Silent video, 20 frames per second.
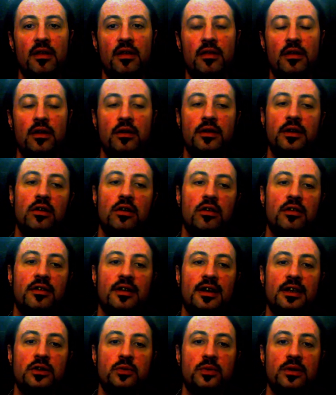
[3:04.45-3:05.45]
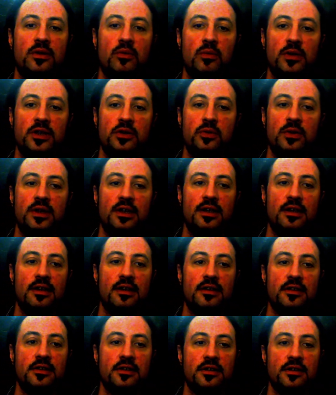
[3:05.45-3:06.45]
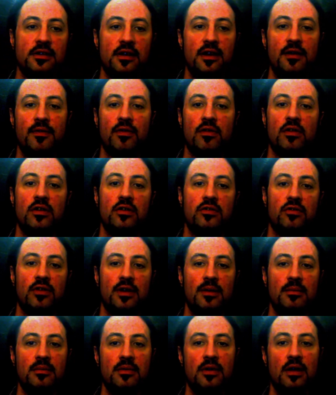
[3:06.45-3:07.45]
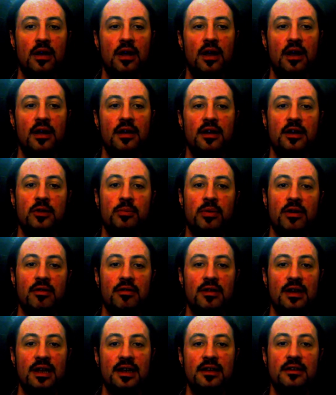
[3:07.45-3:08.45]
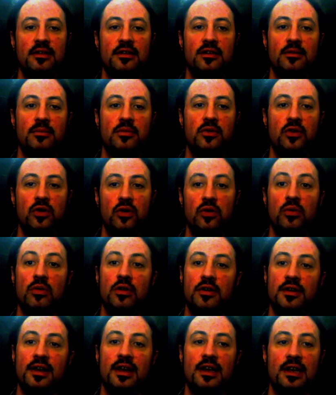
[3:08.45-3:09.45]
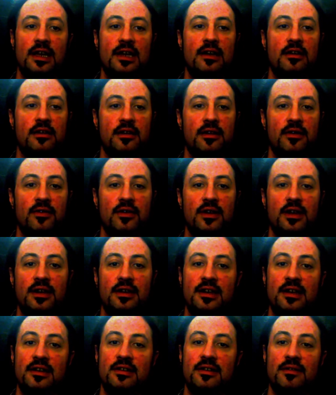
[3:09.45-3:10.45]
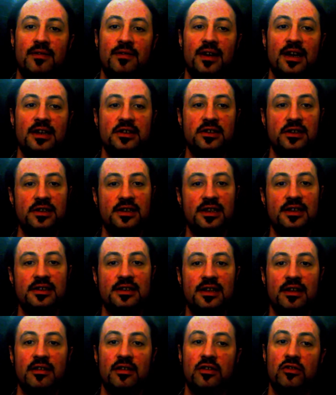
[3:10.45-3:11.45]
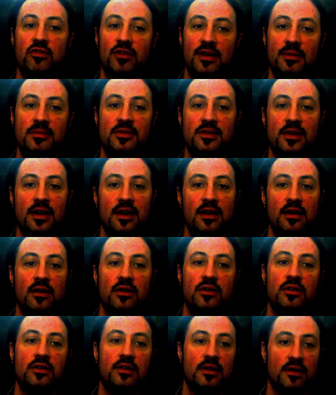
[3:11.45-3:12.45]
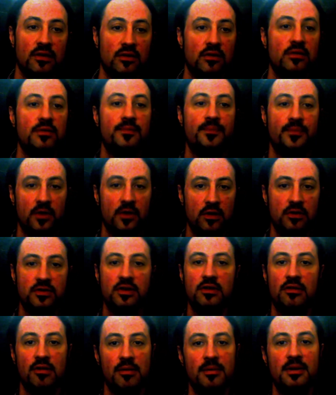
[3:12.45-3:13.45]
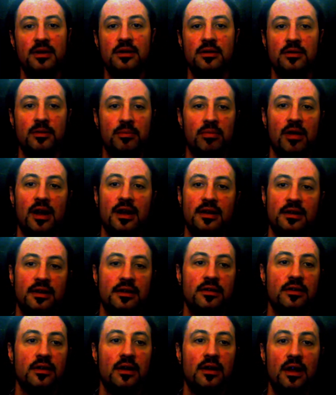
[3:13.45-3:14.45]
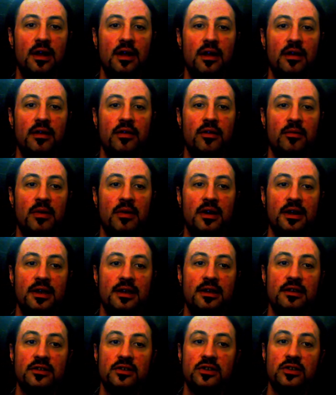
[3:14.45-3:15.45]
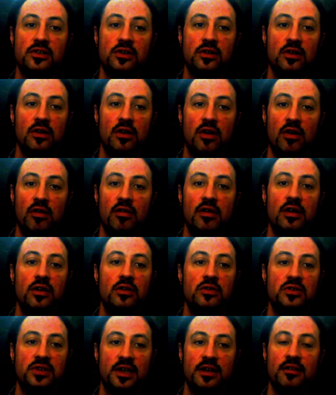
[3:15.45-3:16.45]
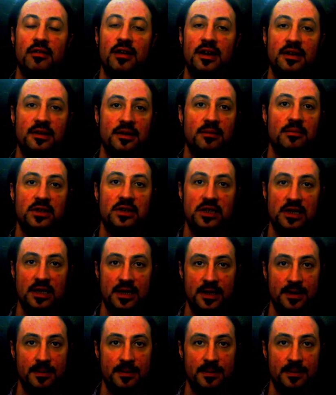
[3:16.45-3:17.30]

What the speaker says: The only context within which we can decipher our dreams is by relating them to our daily lives, and this in fact suggests that the dream state, until lucid dreaming is practiced, the mind is a scenario generating machine.